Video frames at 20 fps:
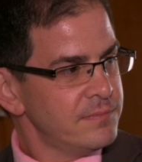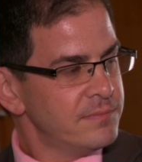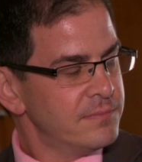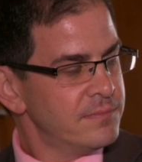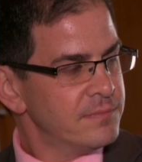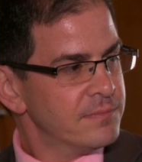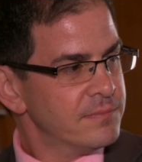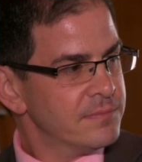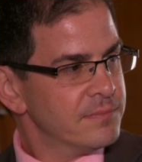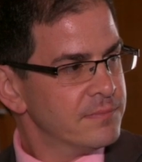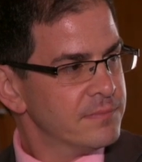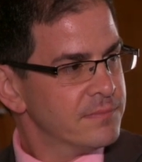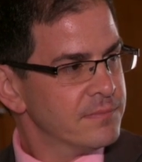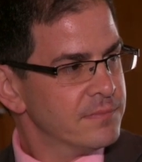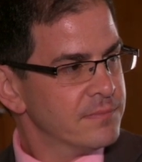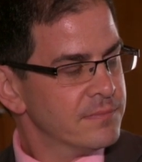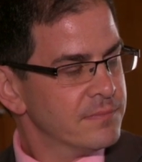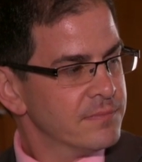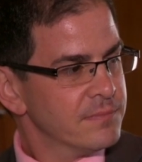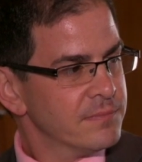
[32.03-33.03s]

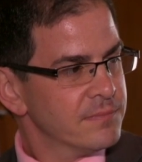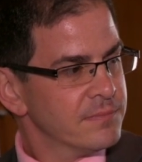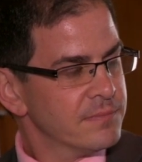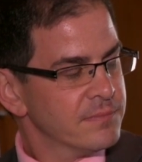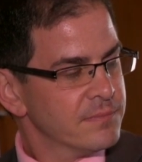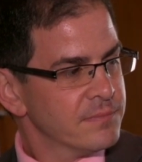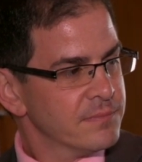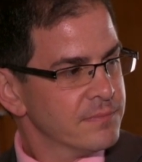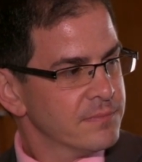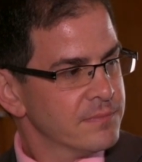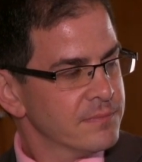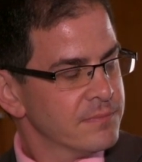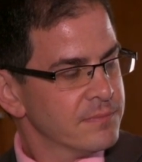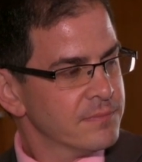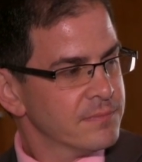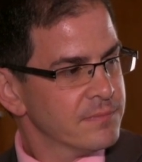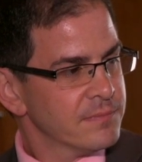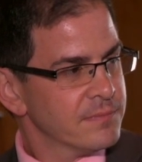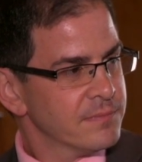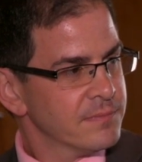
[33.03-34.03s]

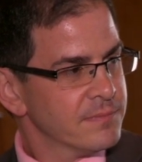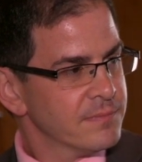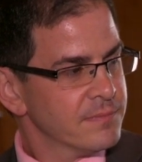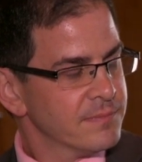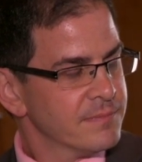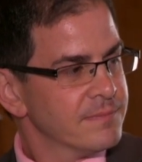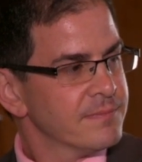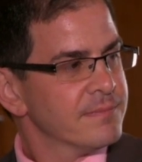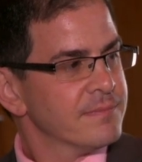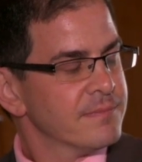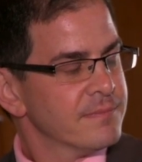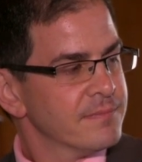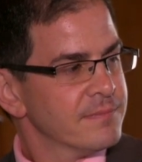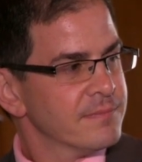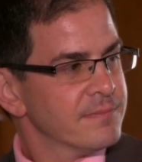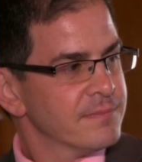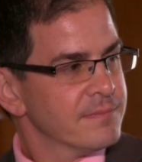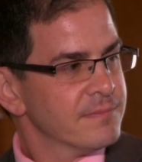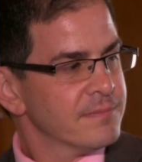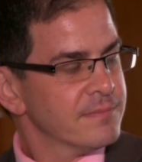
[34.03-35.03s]

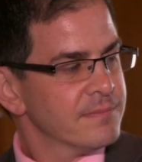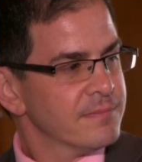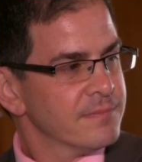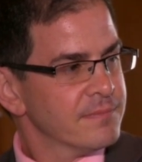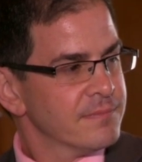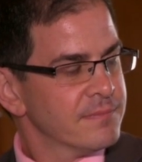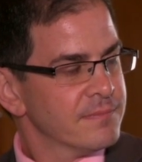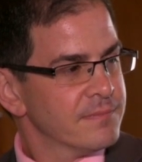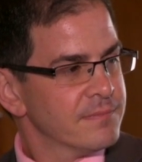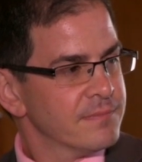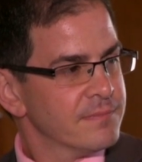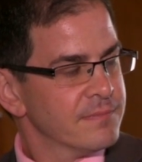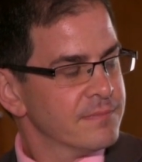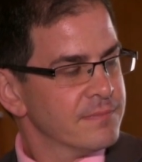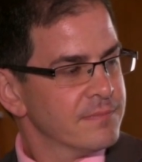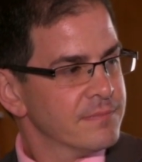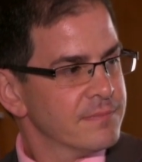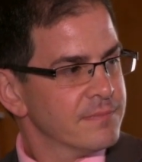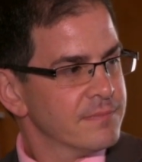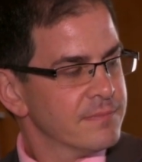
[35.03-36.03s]

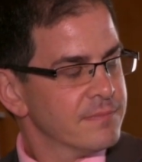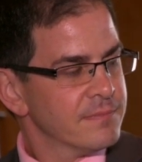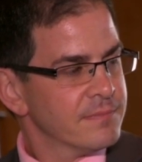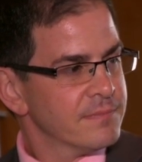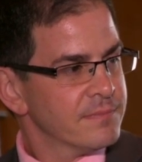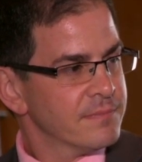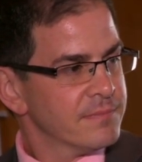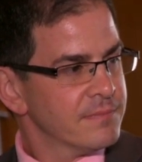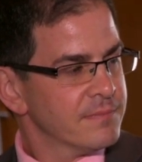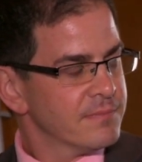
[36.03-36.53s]
[no speech]